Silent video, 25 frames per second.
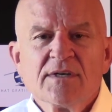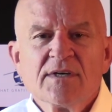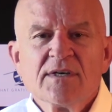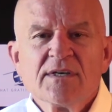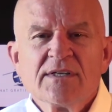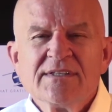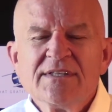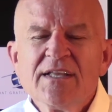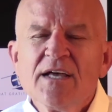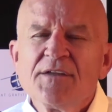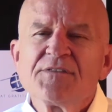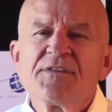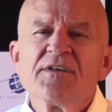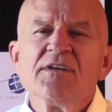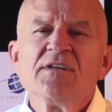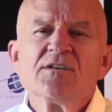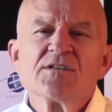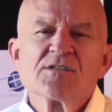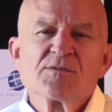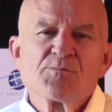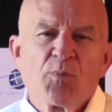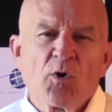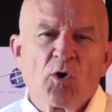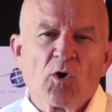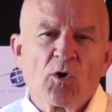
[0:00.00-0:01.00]
Nothing
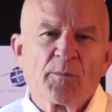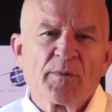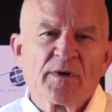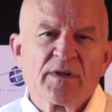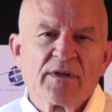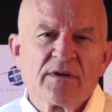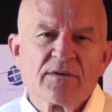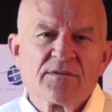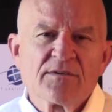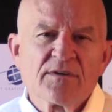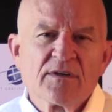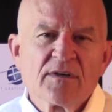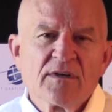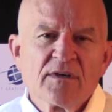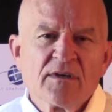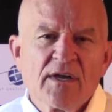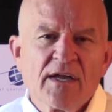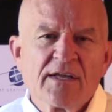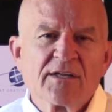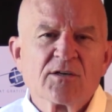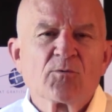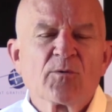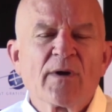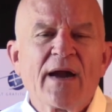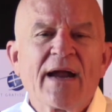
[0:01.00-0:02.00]
is permanent,
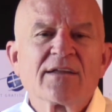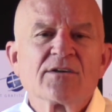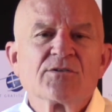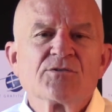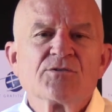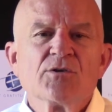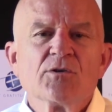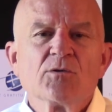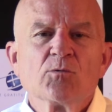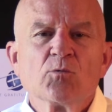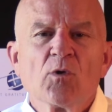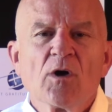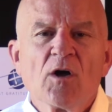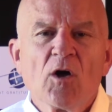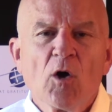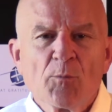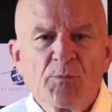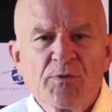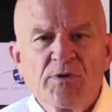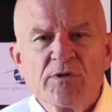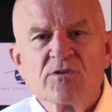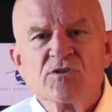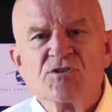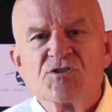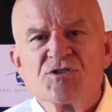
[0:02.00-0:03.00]
and gratitude will
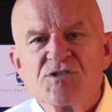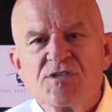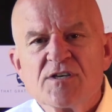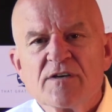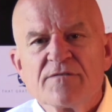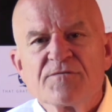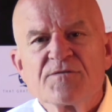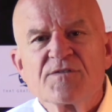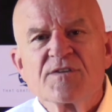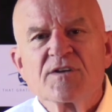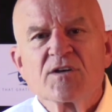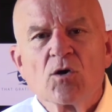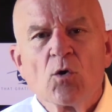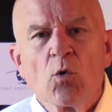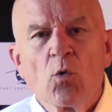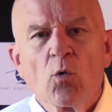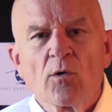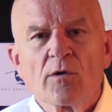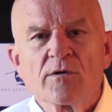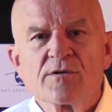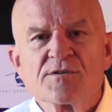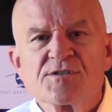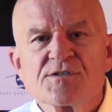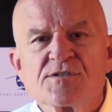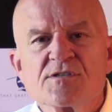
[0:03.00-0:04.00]
help you to shift the
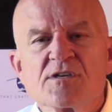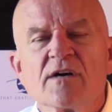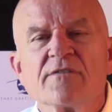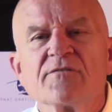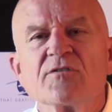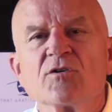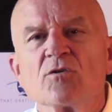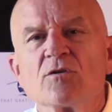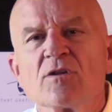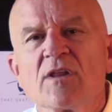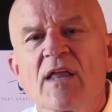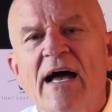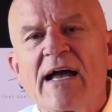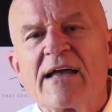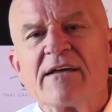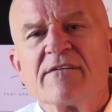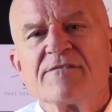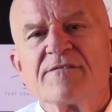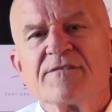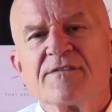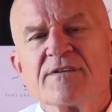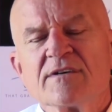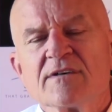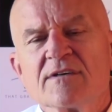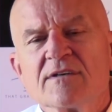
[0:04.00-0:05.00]
course of your
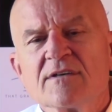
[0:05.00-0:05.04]
life.